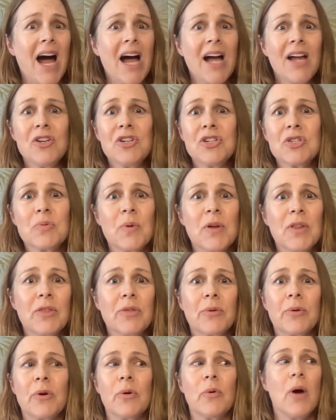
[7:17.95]
I just went
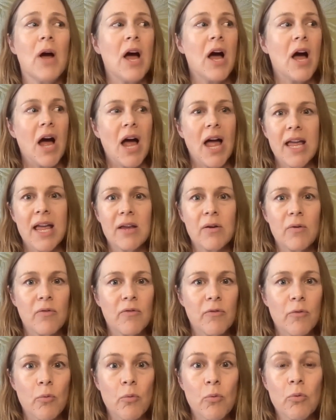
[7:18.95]
through a
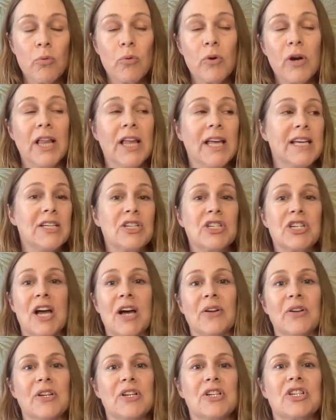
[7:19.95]
really
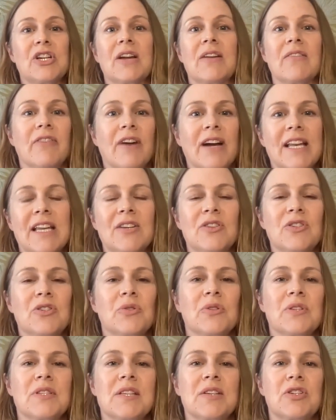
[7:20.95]
challenging
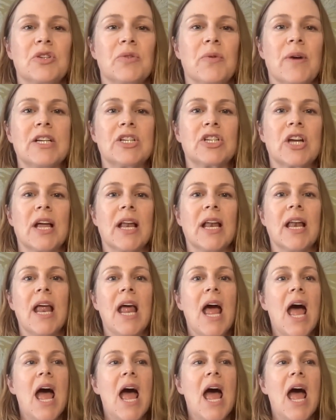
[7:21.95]
financial situation.